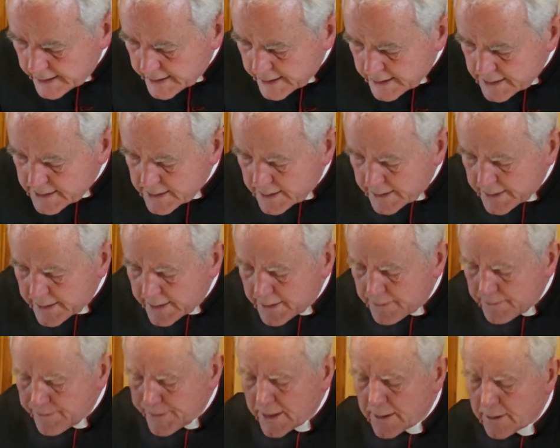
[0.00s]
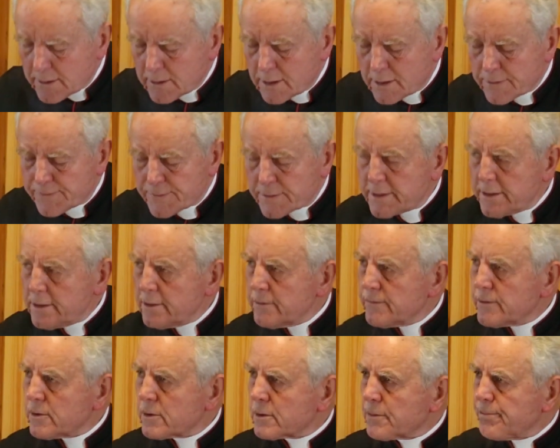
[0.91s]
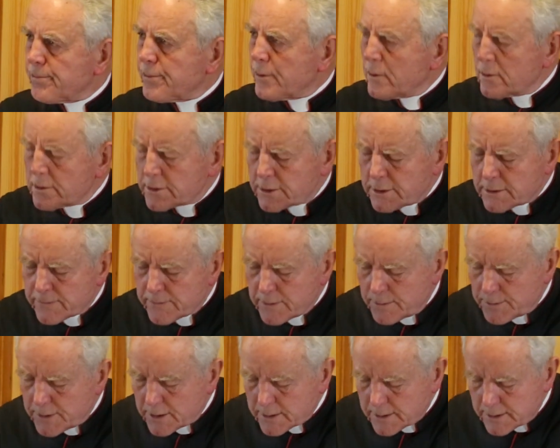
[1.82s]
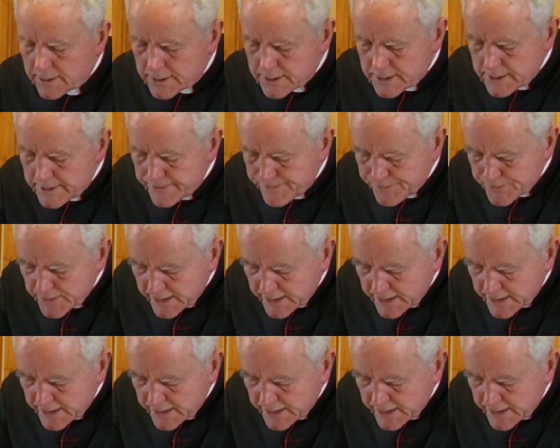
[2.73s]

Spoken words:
is, and then paragraph 3, you've got a portrait of the modernist.